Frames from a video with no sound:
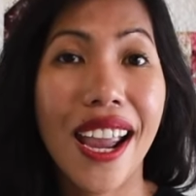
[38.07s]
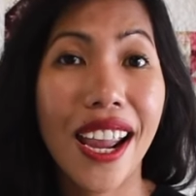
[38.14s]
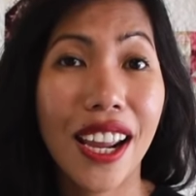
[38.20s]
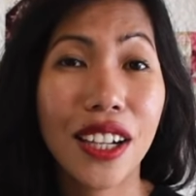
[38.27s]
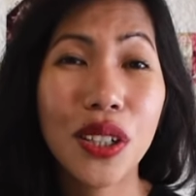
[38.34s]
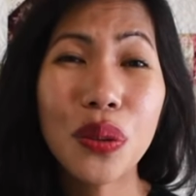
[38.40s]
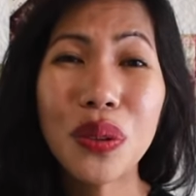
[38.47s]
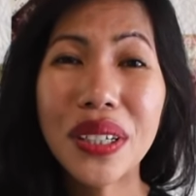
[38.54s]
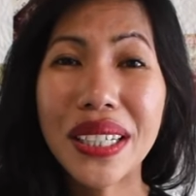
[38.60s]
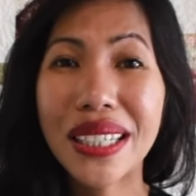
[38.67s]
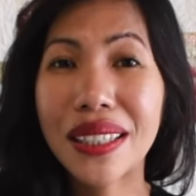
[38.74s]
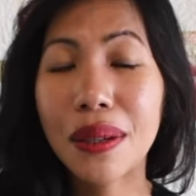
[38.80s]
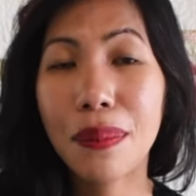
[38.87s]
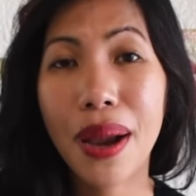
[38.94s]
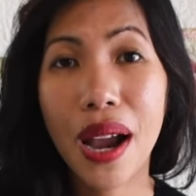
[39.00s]
and you will
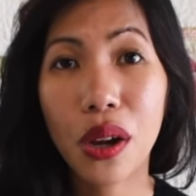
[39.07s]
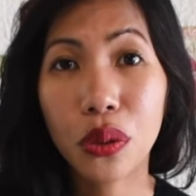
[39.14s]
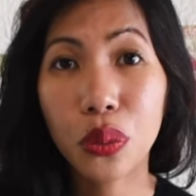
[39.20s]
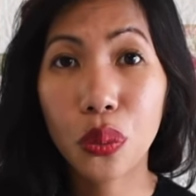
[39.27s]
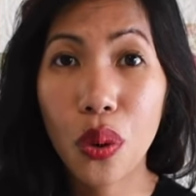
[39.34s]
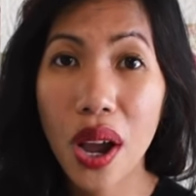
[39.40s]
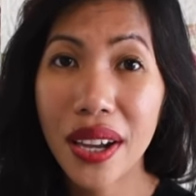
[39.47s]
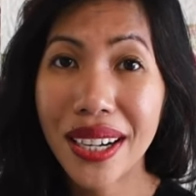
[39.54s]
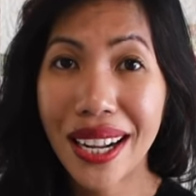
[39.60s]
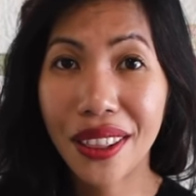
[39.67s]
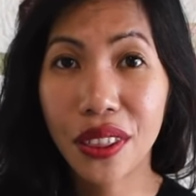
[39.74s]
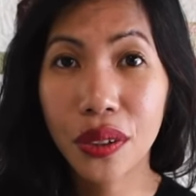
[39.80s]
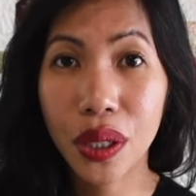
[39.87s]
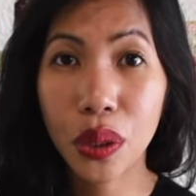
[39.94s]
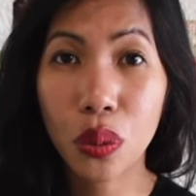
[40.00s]
need about one
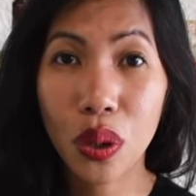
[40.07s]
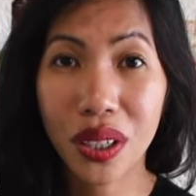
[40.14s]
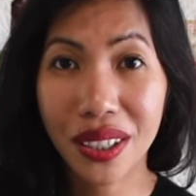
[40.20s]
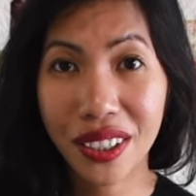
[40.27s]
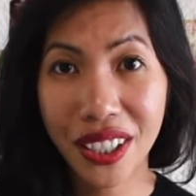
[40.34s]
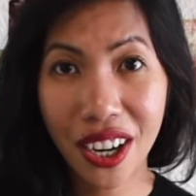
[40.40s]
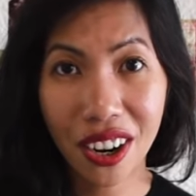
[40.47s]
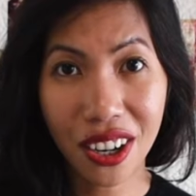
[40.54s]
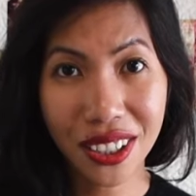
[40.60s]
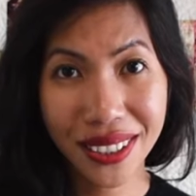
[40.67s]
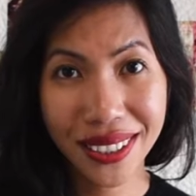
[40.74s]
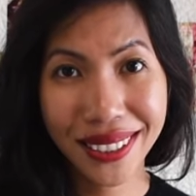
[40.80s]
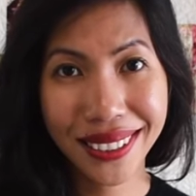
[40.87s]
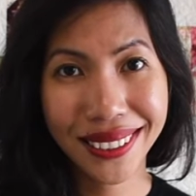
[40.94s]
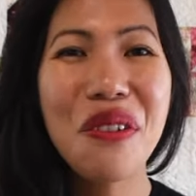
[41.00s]
and three quarter yard
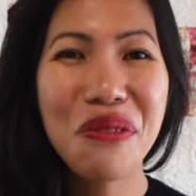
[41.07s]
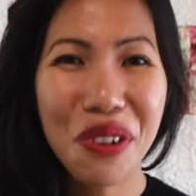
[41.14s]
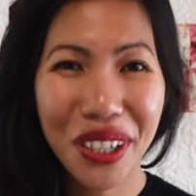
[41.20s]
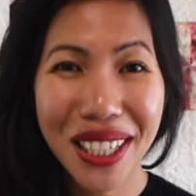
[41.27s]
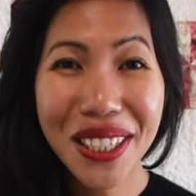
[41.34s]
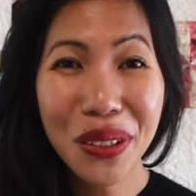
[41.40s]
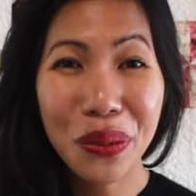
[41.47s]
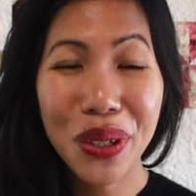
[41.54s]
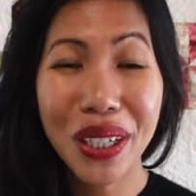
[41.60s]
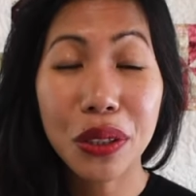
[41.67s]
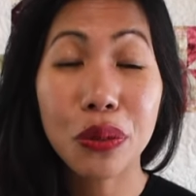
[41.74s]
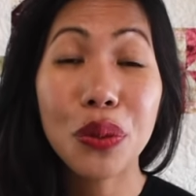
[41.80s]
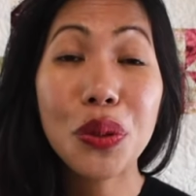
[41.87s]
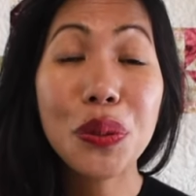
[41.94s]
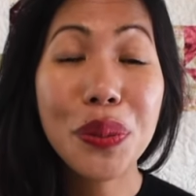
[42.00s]
for this quilt
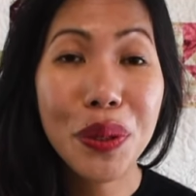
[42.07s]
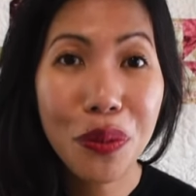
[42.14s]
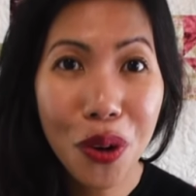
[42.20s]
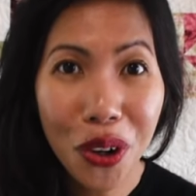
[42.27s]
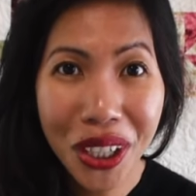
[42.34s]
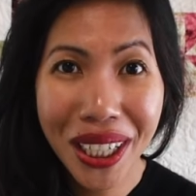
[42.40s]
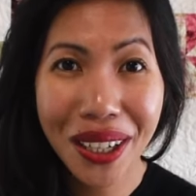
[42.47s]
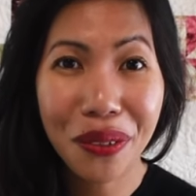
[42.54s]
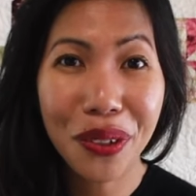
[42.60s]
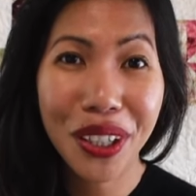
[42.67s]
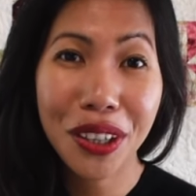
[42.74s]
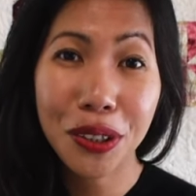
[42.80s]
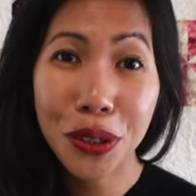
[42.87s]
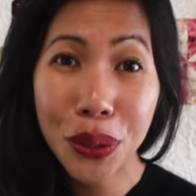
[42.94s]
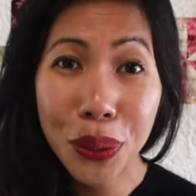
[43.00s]
we will be working
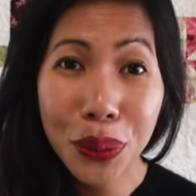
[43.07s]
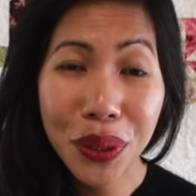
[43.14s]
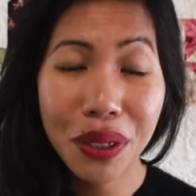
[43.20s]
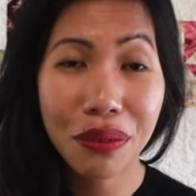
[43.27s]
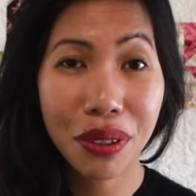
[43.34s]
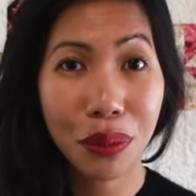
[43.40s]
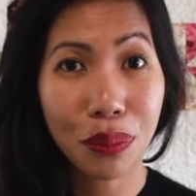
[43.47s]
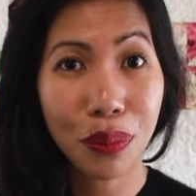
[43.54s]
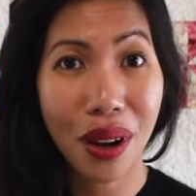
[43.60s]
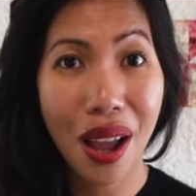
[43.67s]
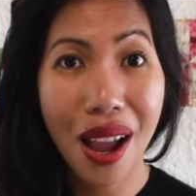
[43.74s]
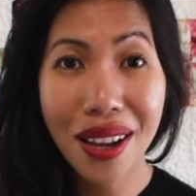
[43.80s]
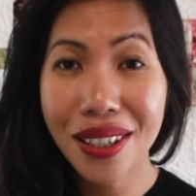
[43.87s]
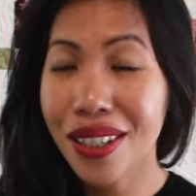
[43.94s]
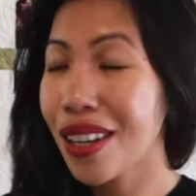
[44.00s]
with two different
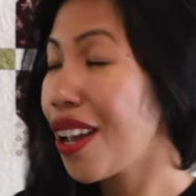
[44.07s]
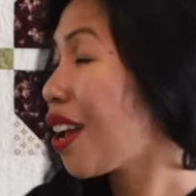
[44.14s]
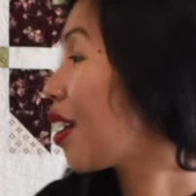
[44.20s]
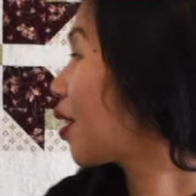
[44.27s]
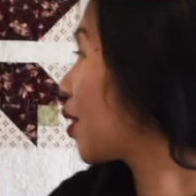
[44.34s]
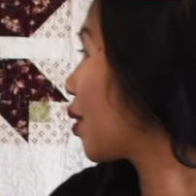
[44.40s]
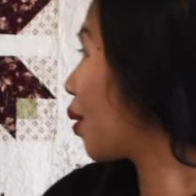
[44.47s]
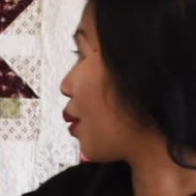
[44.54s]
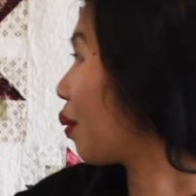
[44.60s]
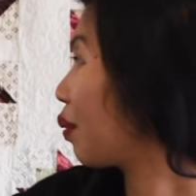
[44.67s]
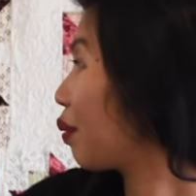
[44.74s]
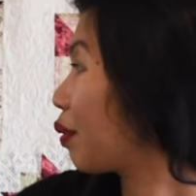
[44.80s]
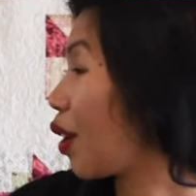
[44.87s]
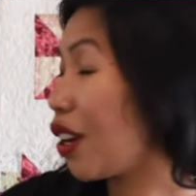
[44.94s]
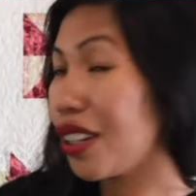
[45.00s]
blocks so
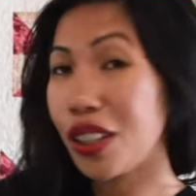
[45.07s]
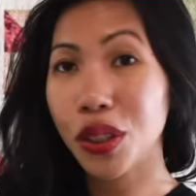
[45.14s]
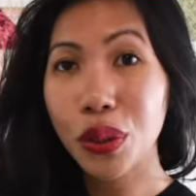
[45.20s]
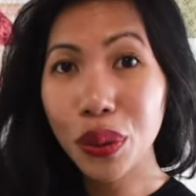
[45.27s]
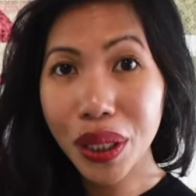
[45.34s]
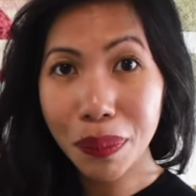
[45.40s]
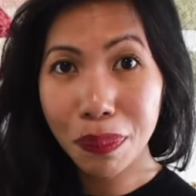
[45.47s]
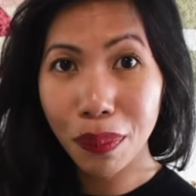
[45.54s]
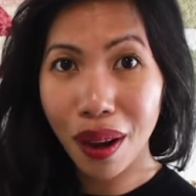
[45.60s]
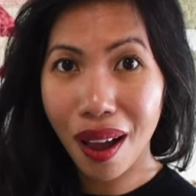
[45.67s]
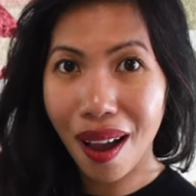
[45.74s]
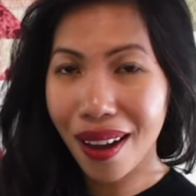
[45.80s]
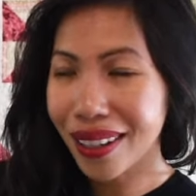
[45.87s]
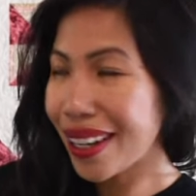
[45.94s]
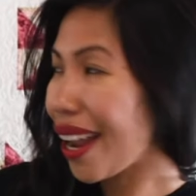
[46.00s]
we've got the tulip
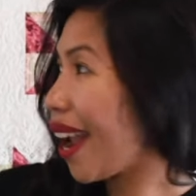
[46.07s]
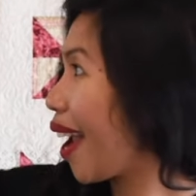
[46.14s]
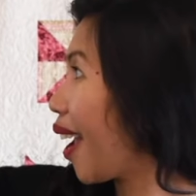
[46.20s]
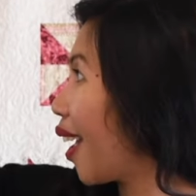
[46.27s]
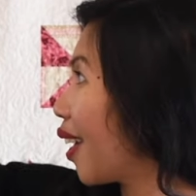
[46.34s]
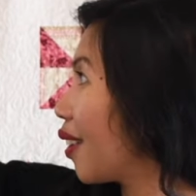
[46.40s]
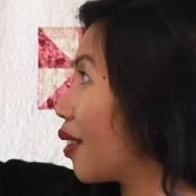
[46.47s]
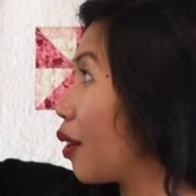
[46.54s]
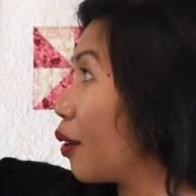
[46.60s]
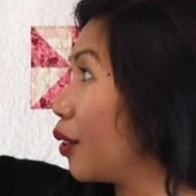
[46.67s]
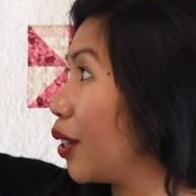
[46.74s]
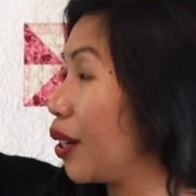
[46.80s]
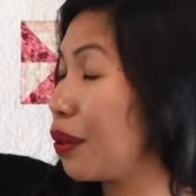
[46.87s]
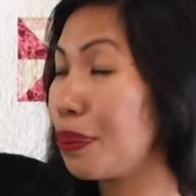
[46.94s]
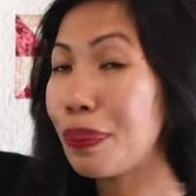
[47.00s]
block and
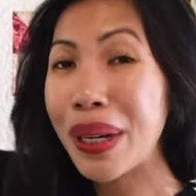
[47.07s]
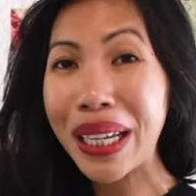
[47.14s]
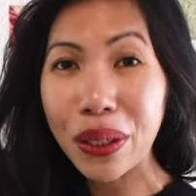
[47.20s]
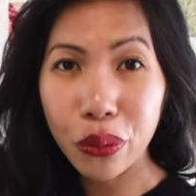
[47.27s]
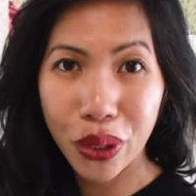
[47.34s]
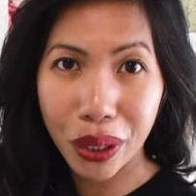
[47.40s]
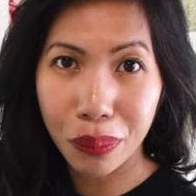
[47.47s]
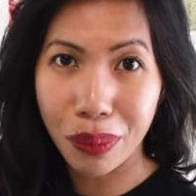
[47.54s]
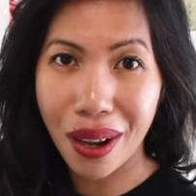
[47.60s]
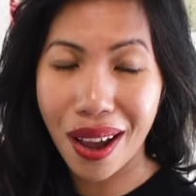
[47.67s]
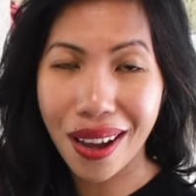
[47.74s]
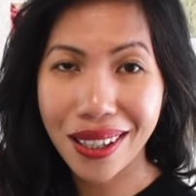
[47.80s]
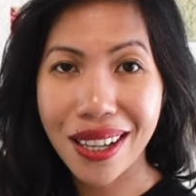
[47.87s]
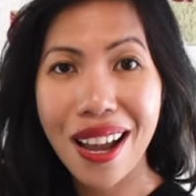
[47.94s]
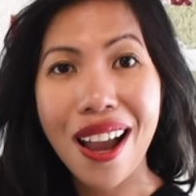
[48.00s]
the pinwheel
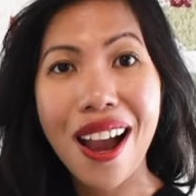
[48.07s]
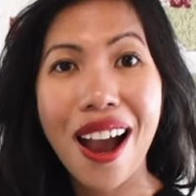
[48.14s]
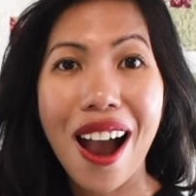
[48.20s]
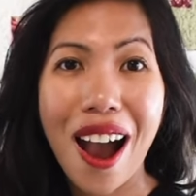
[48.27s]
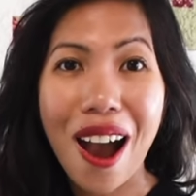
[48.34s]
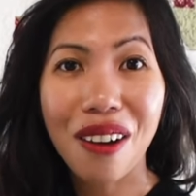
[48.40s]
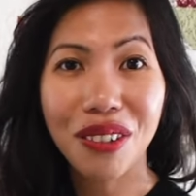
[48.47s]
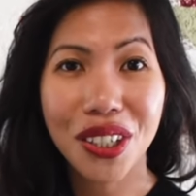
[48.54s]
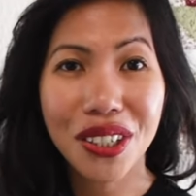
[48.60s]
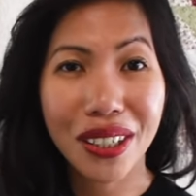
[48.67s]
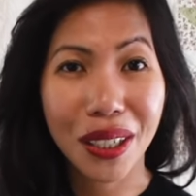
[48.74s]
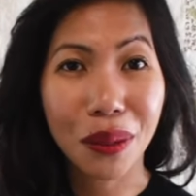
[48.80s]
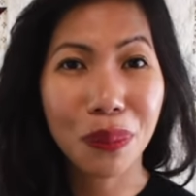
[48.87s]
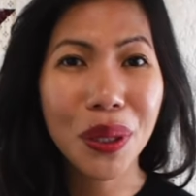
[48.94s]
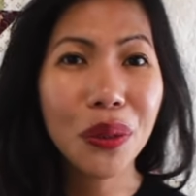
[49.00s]
block
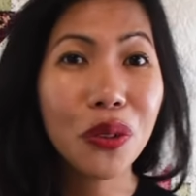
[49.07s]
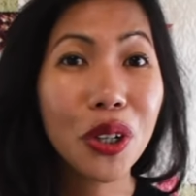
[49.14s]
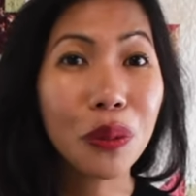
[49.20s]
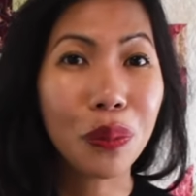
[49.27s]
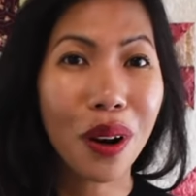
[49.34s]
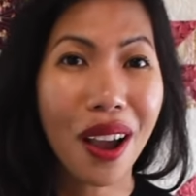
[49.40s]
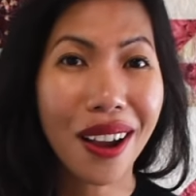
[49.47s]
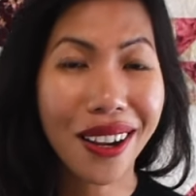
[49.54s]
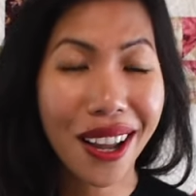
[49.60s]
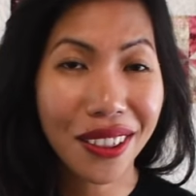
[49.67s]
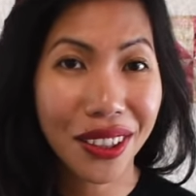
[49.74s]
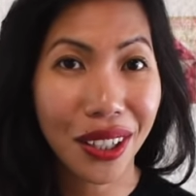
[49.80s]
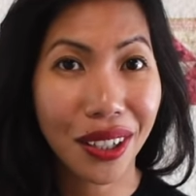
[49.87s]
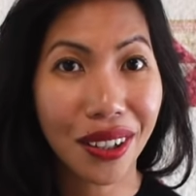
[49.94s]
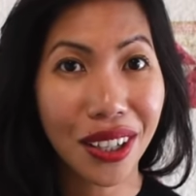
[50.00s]
Obviously, pinwheel block I
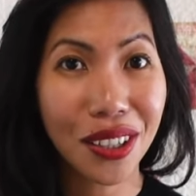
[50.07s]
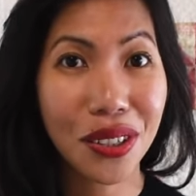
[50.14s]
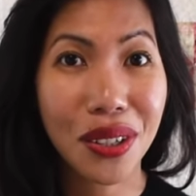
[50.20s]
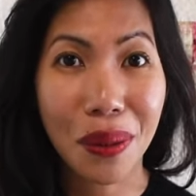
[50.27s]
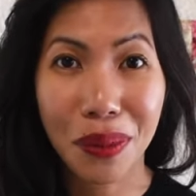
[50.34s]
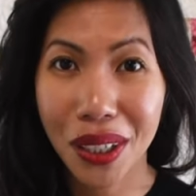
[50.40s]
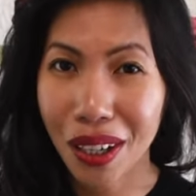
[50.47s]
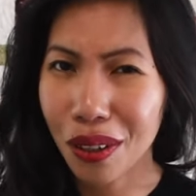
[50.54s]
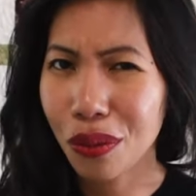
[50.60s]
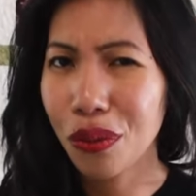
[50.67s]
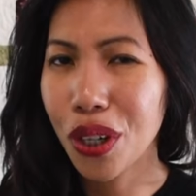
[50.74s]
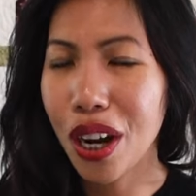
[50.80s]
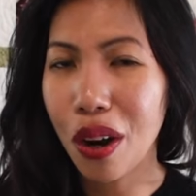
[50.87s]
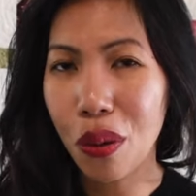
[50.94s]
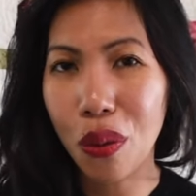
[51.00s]
think is something that
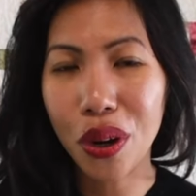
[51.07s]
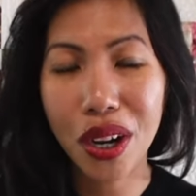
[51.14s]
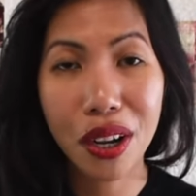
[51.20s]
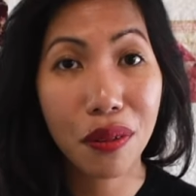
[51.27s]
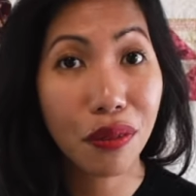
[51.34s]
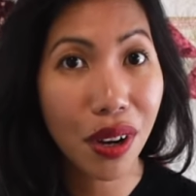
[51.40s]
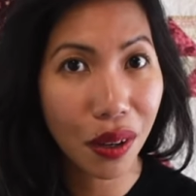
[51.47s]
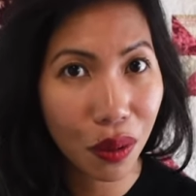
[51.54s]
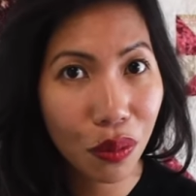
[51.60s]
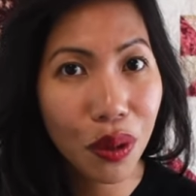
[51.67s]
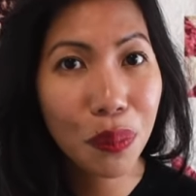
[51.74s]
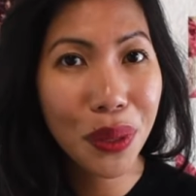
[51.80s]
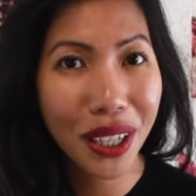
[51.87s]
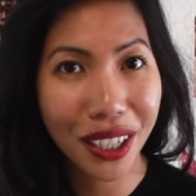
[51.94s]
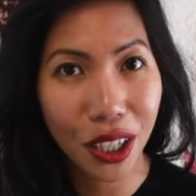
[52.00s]
we are already very
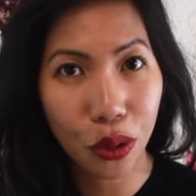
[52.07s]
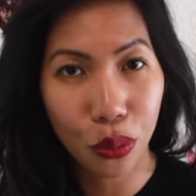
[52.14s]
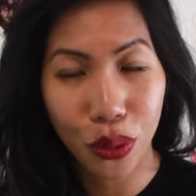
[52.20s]
familiar